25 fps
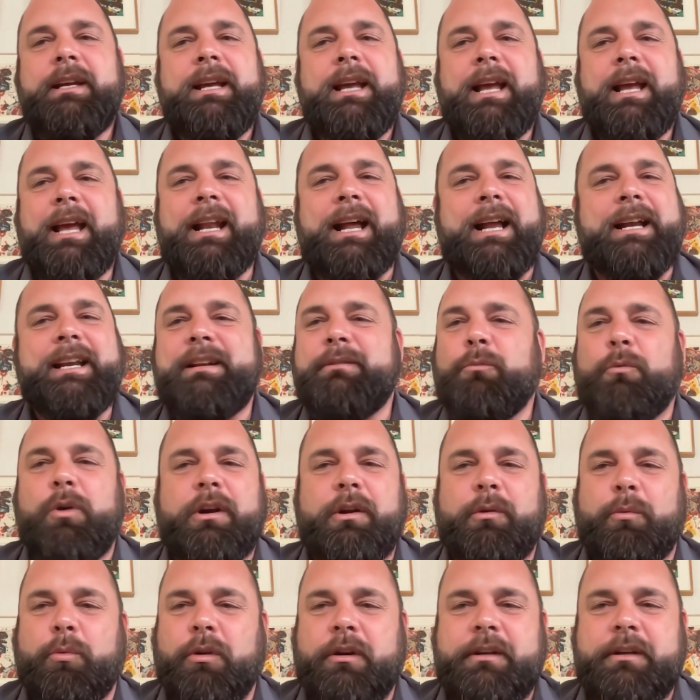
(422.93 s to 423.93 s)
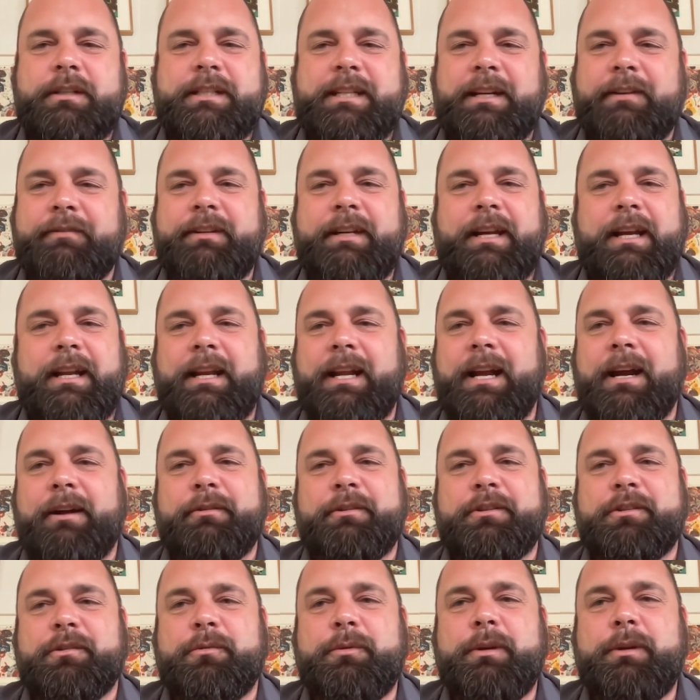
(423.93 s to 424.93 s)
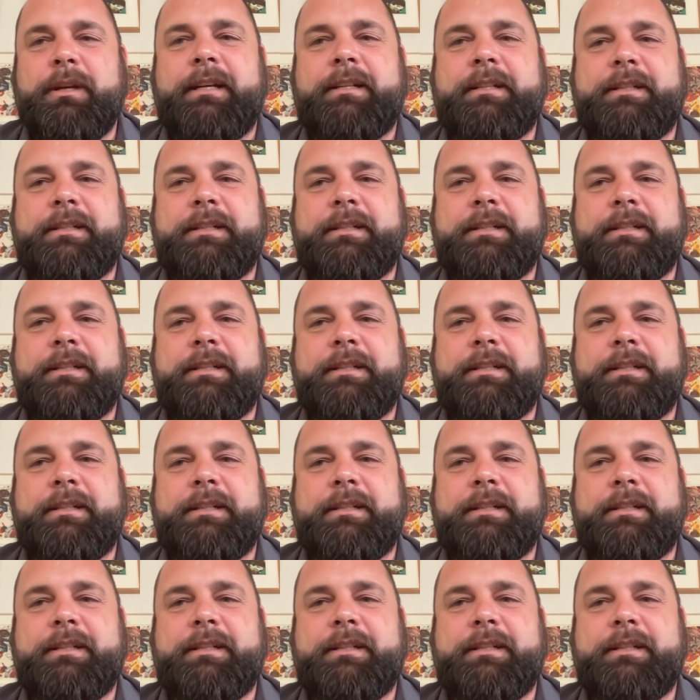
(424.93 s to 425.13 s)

And I didn't want to work 70, 80 hours a week.